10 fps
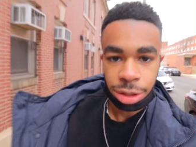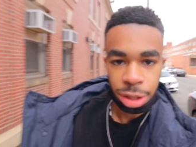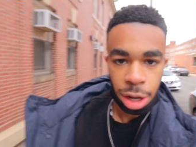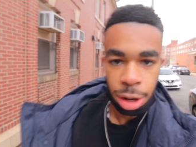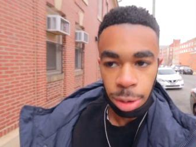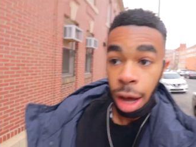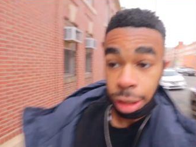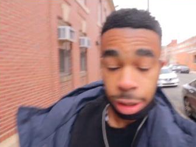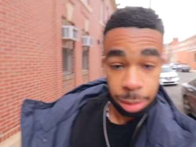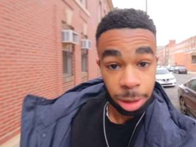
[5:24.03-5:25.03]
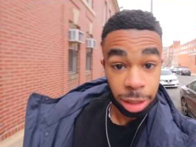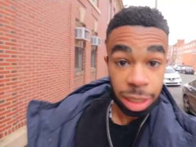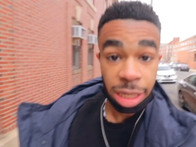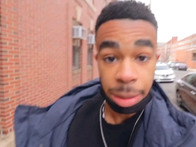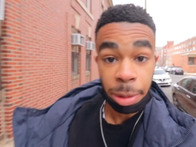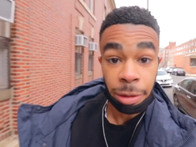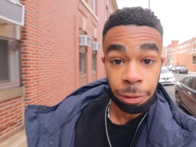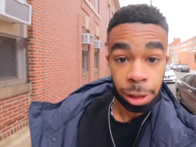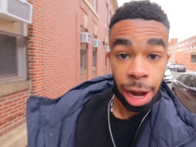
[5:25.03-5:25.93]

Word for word: so I think I'm gonna keep it for